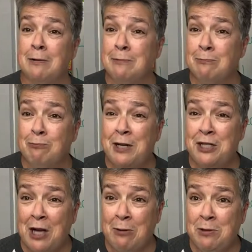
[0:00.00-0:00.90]

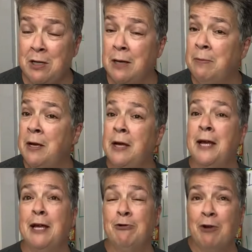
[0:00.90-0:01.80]
reach out to him
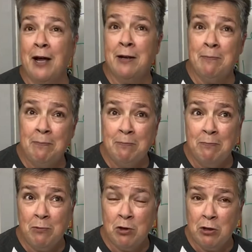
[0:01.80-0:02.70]
and try to
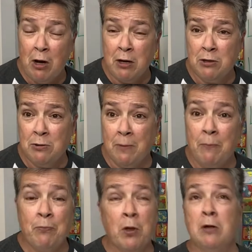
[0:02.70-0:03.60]
talk to him.
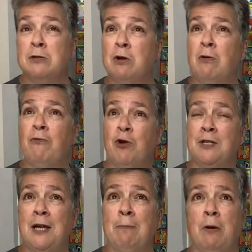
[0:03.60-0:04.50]
So, for
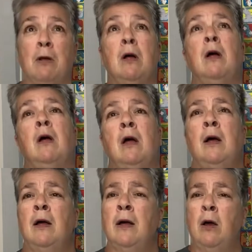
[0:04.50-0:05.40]
example,
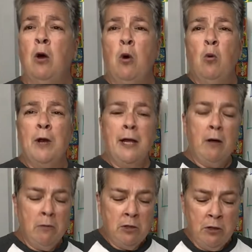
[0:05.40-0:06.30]
when I
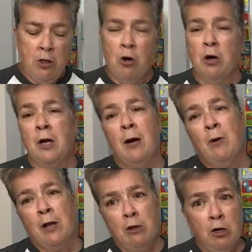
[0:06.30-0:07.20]
go to New York, I
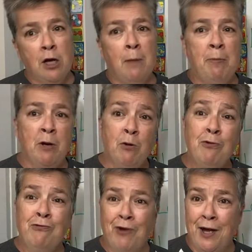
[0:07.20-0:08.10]
want to look up an
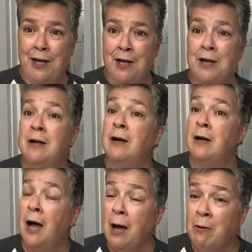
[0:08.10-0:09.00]
old friend.
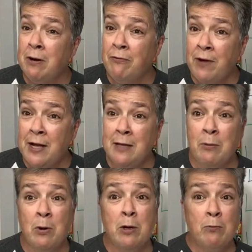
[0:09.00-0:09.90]
I want to find them.
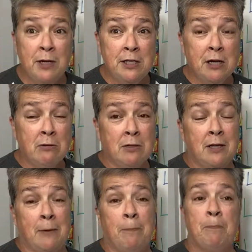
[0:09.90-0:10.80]
I want to reach out to
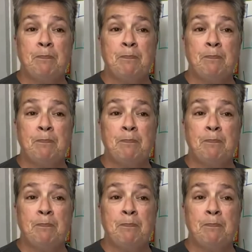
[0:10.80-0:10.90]
them.